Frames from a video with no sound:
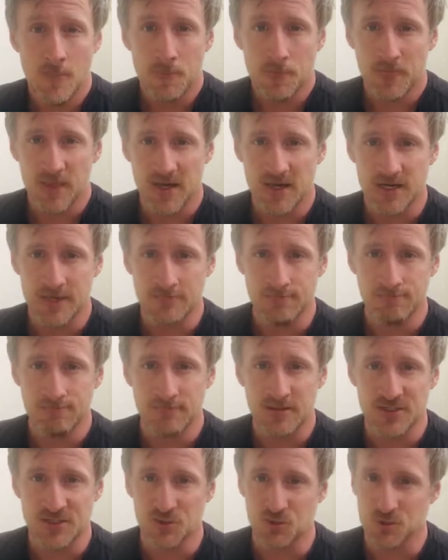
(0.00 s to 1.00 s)

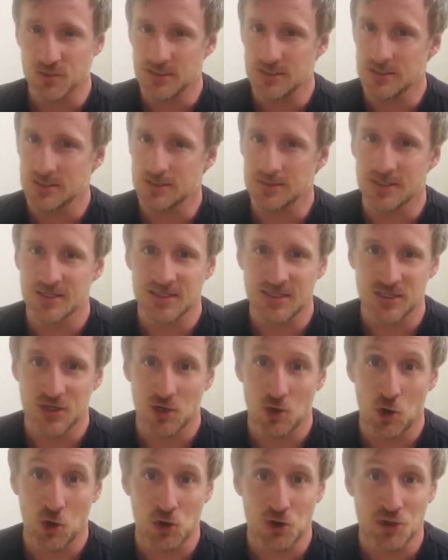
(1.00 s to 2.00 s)
And so this is a
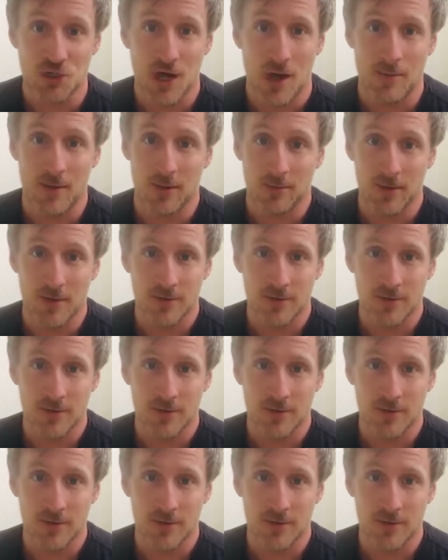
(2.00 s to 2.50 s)
large topic,